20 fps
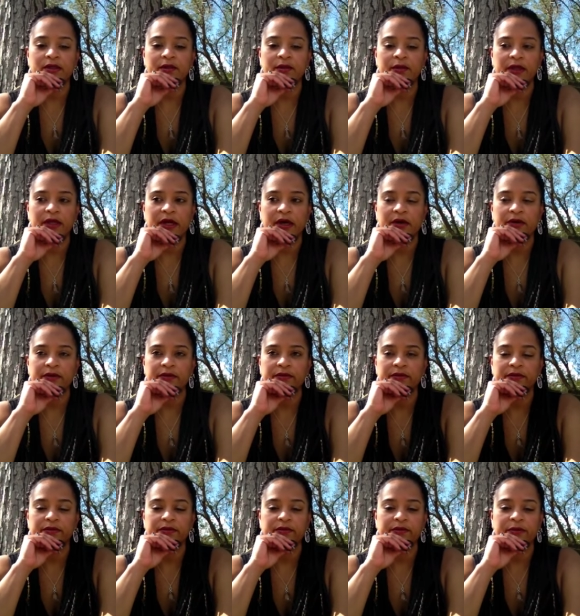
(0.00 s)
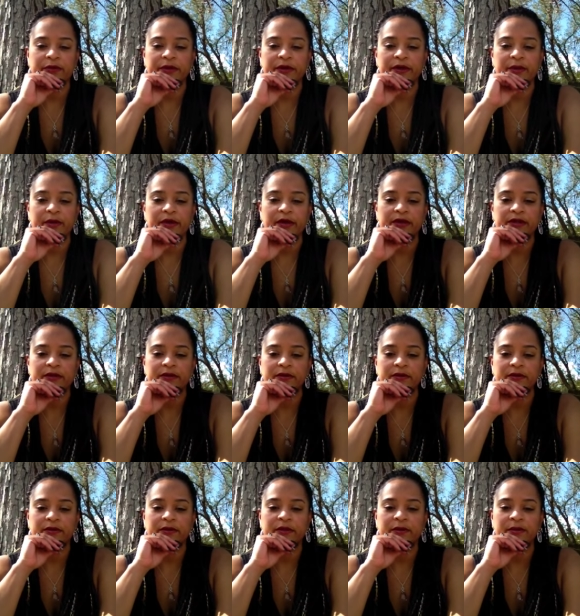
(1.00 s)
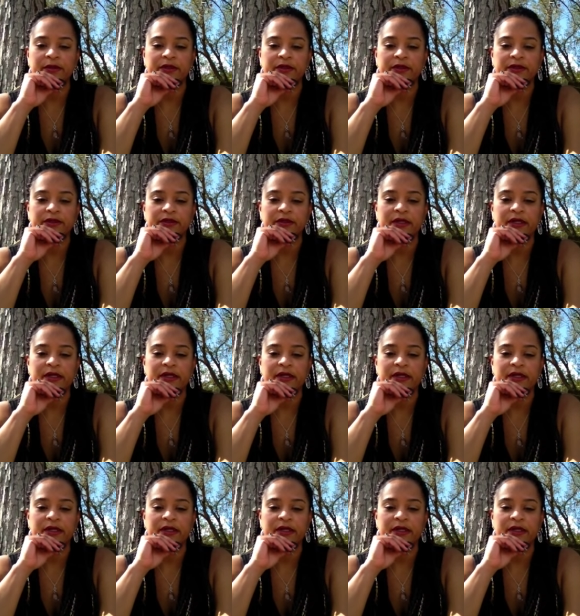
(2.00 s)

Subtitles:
without worrying about the bills you